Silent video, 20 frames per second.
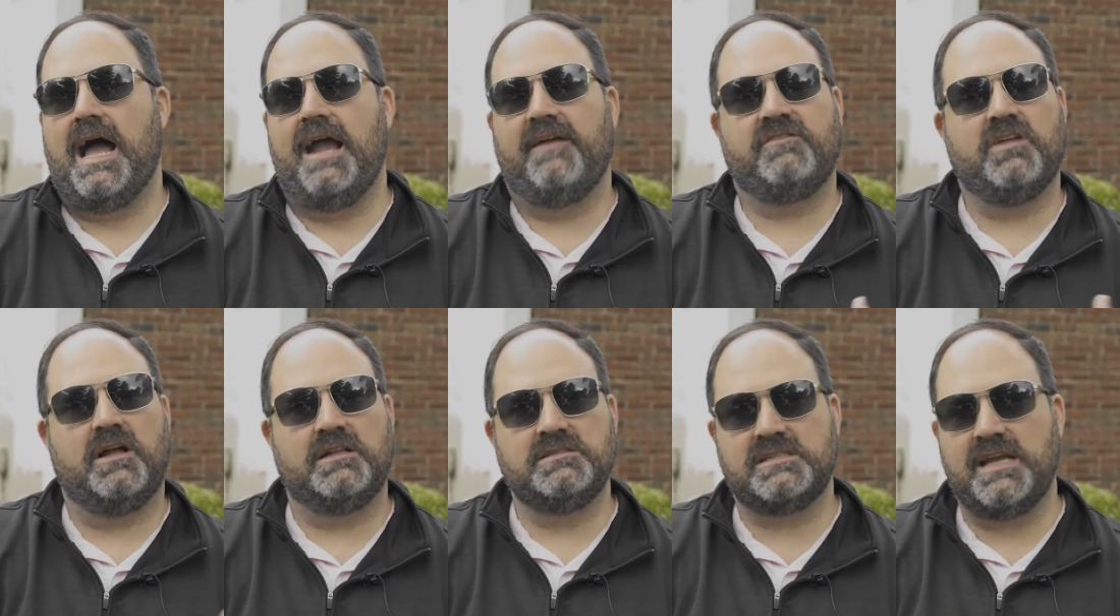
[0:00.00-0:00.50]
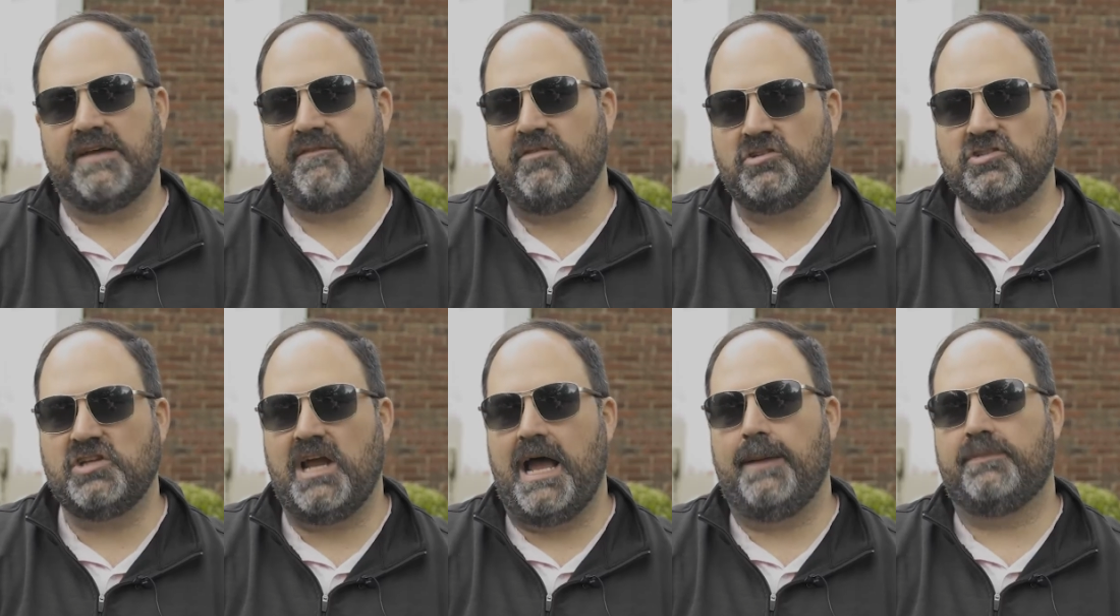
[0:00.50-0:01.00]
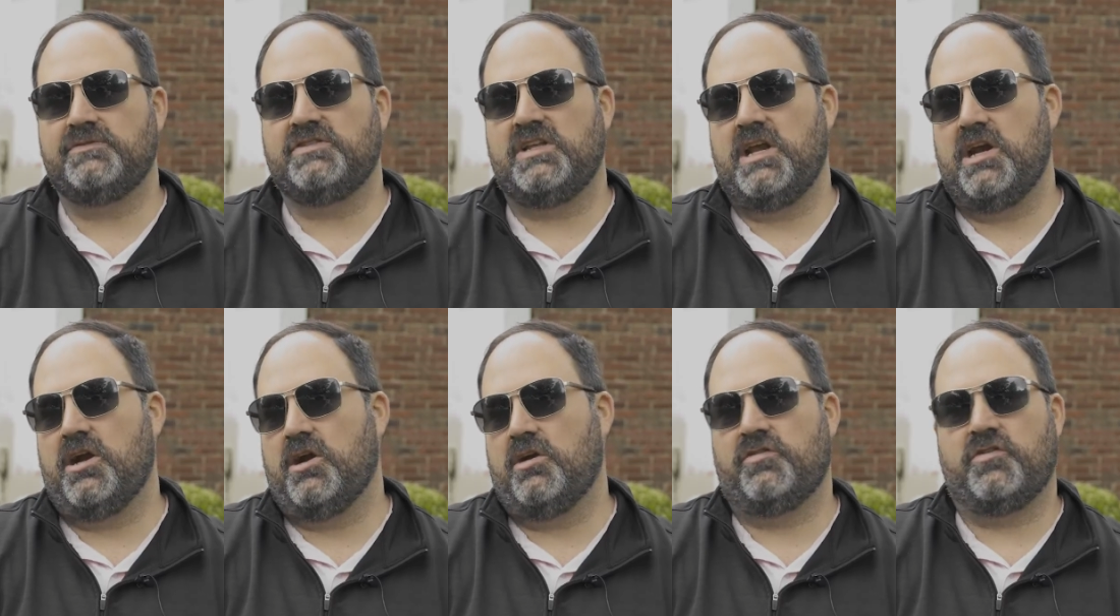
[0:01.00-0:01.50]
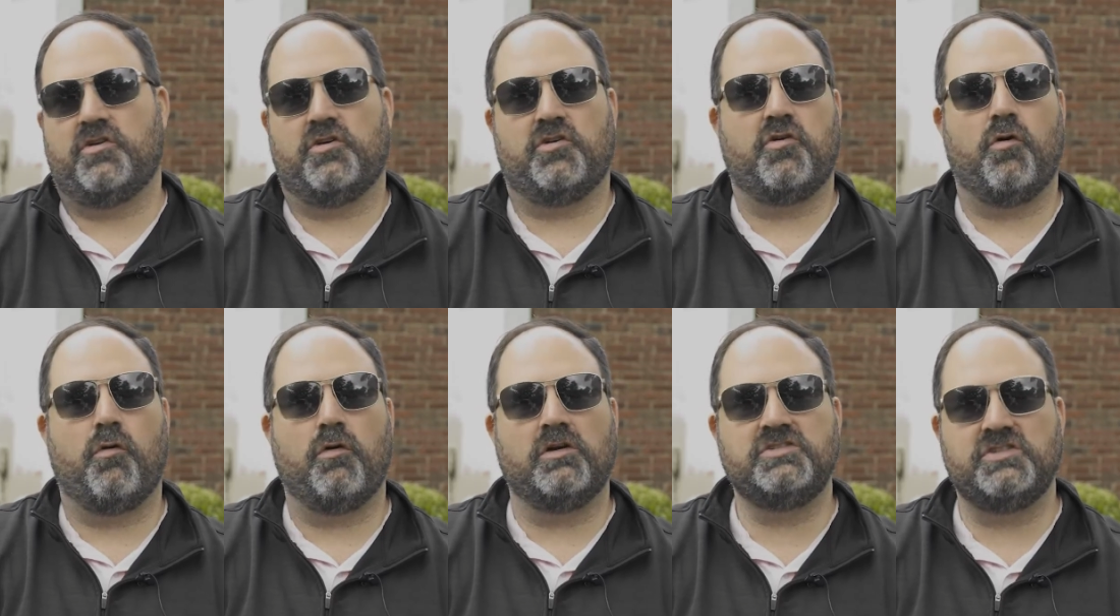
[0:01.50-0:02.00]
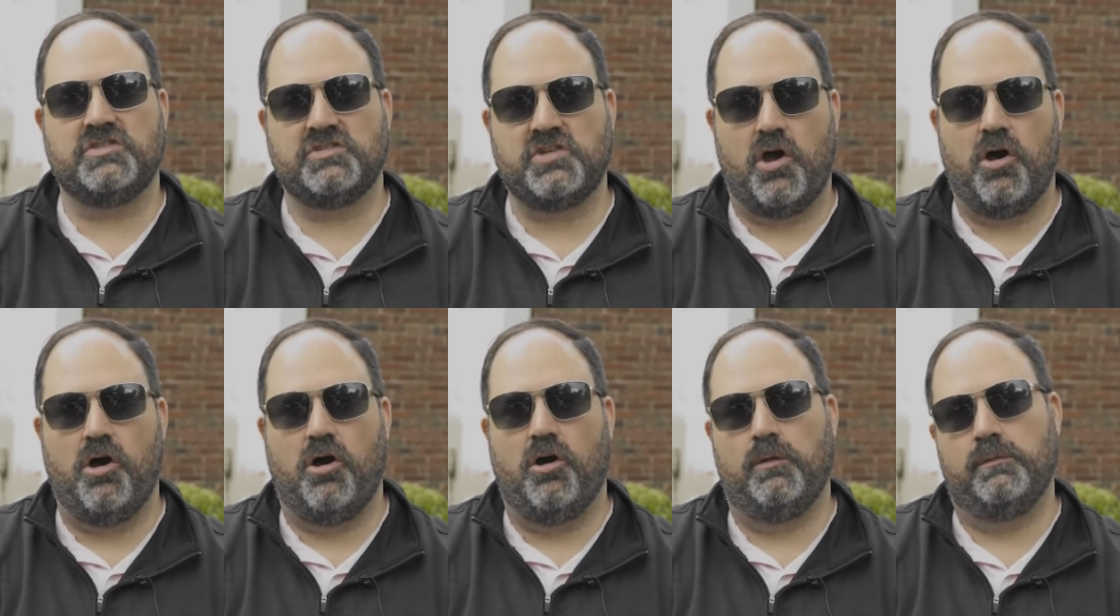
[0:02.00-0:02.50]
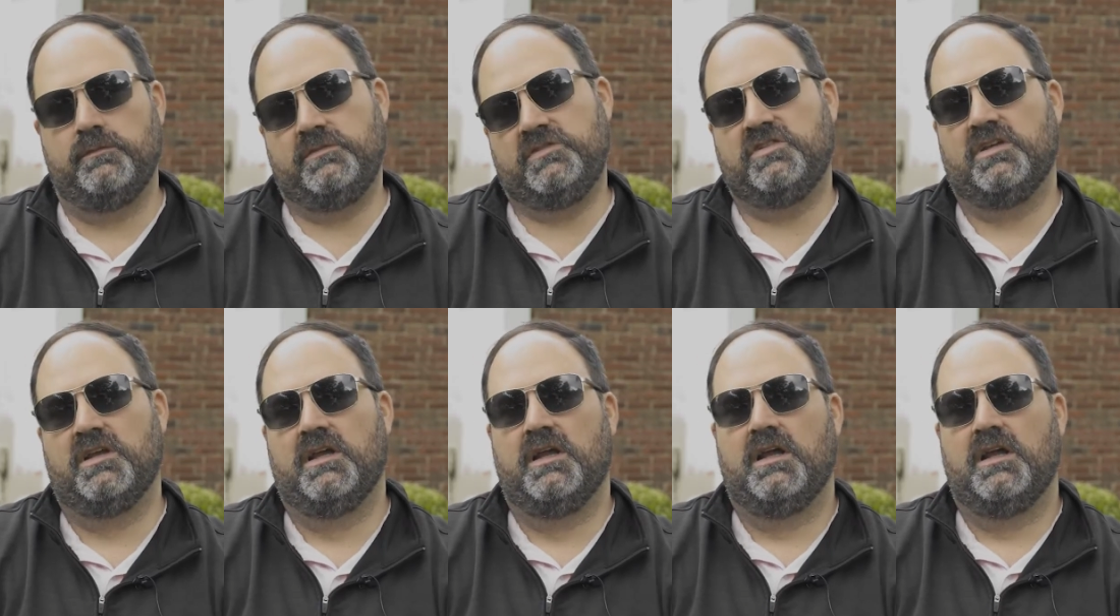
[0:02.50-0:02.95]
I've done several jobs there. They're gorgeous homes.